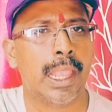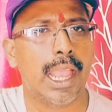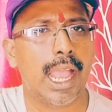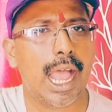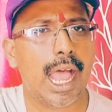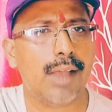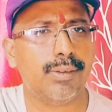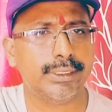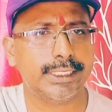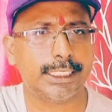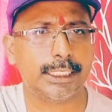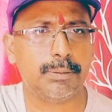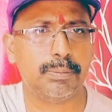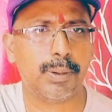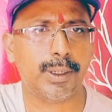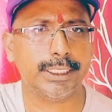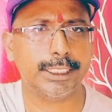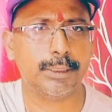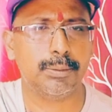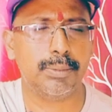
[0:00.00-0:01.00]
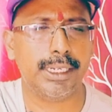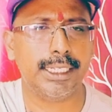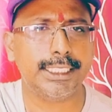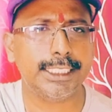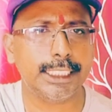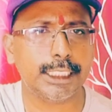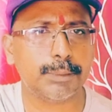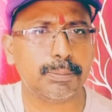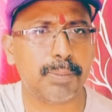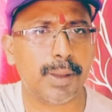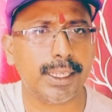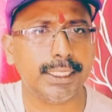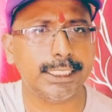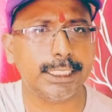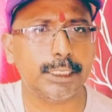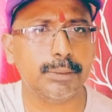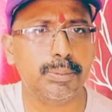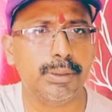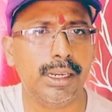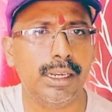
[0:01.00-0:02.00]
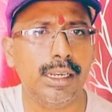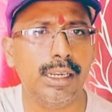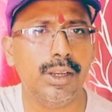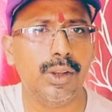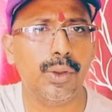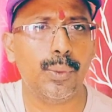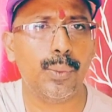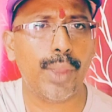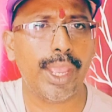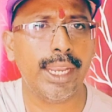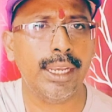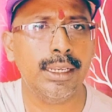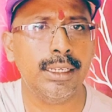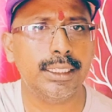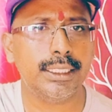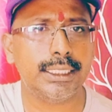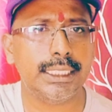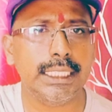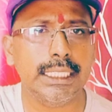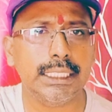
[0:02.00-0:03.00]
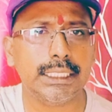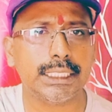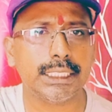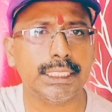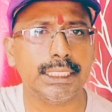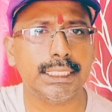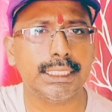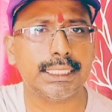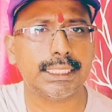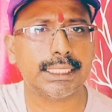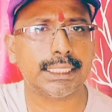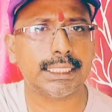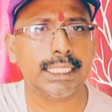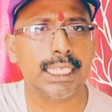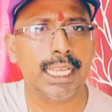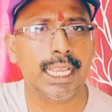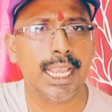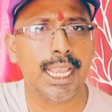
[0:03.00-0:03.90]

How is it possible? It is possible when teachers